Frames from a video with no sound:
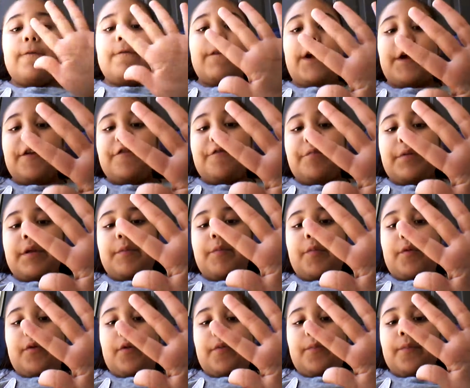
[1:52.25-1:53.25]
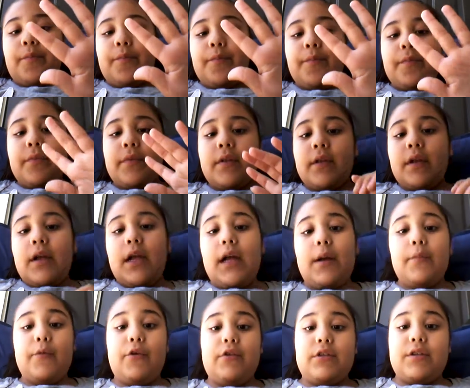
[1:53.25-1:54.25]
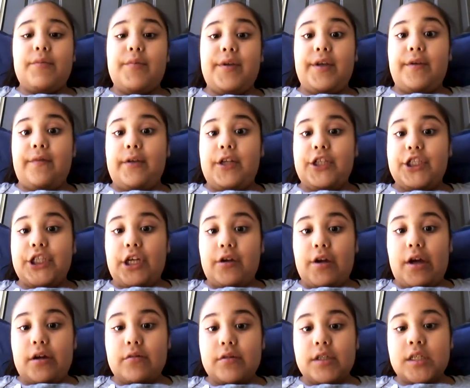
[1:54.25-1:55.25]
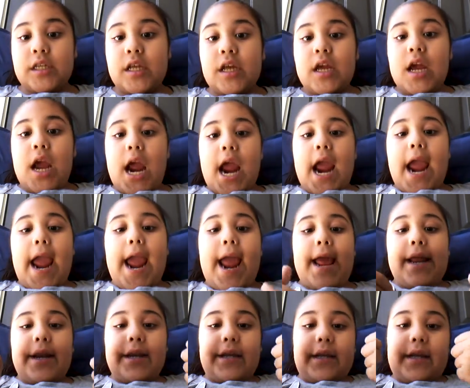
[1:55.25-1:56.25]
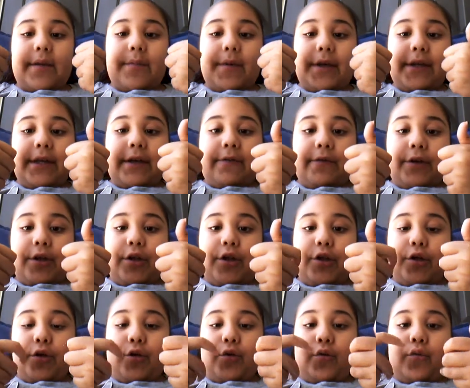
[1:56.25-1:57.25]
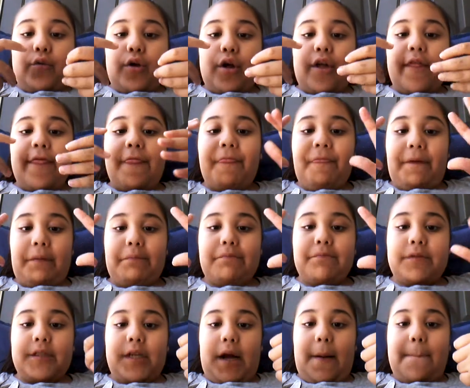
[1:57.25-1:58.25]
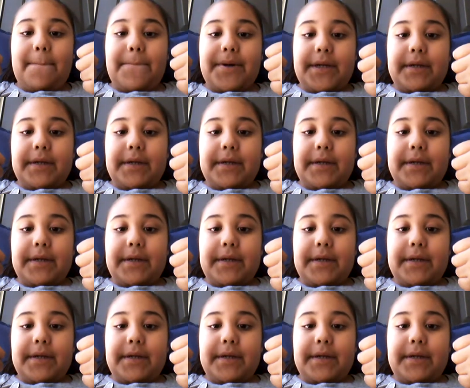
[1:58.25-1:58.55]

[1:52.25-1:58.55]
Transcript: Five people I'm going to be giving shout outs and going to be giving you thumbs up.